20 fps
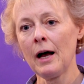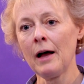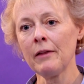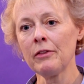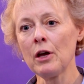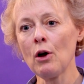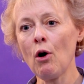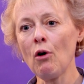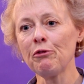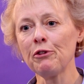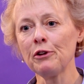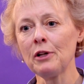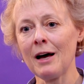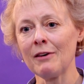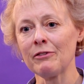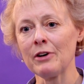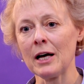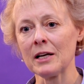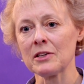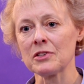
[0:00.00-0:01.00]
And they often
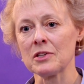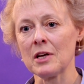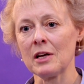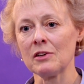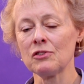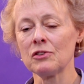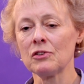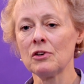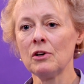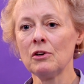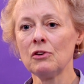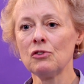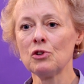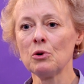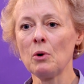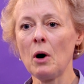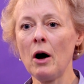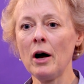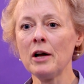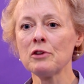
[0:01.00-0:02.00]
have access
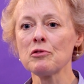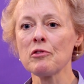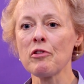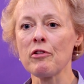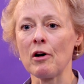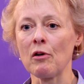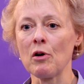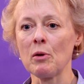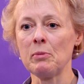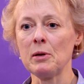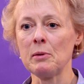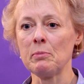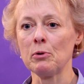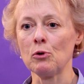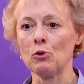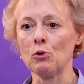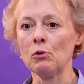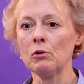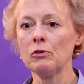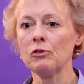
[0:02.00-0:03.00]
to a hydrotherapy
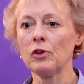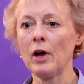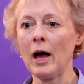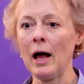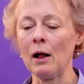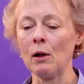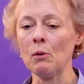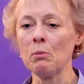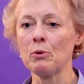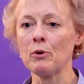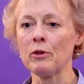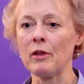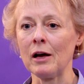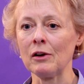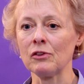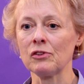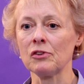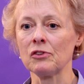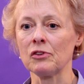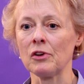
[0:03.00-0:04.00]
pool to help with
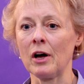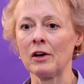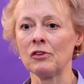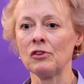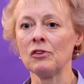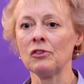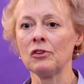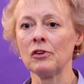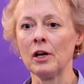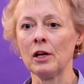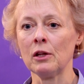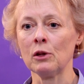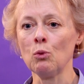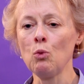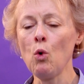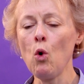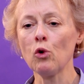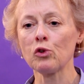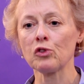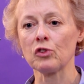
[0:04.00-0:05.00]
exercises in the
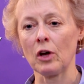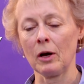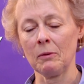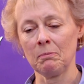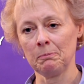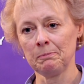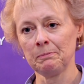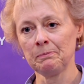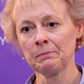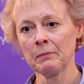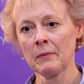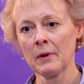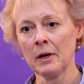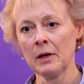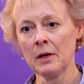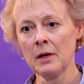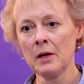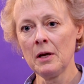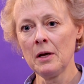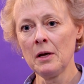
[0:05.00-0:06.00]
water.
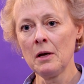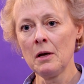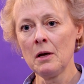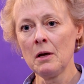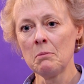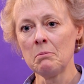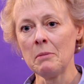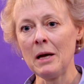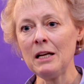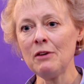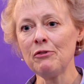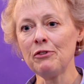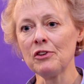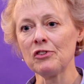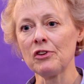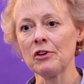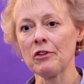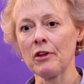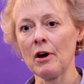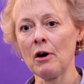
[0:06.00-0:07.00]
Many
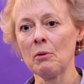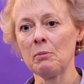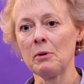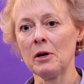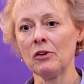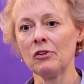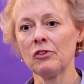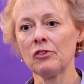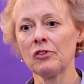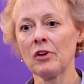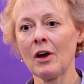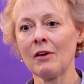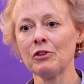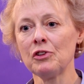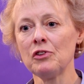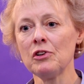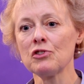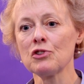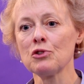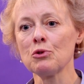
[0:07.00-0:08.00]
physiotherapists have
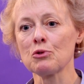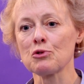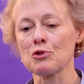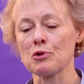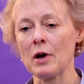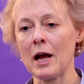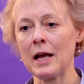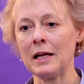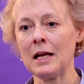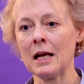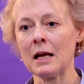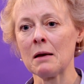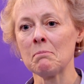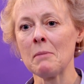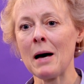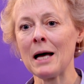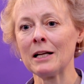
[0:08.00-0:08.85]
additional training in